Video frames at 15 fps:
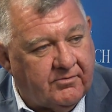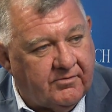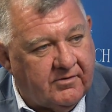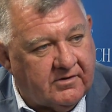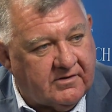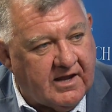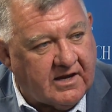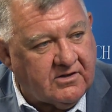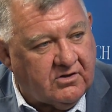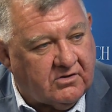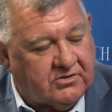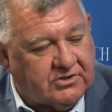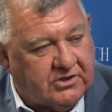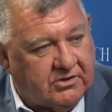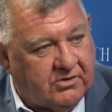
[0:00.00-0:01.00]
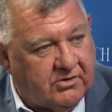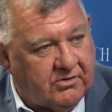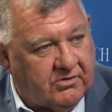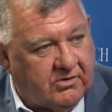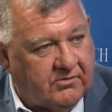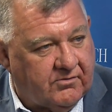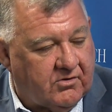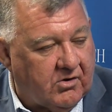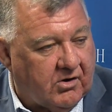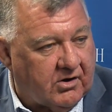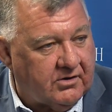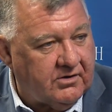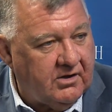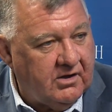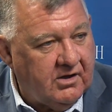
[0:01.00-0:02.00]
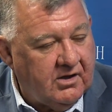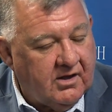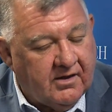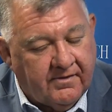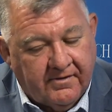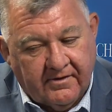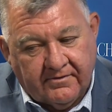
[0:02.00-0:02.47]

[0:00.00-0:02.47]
with the technology that you've got. Yes.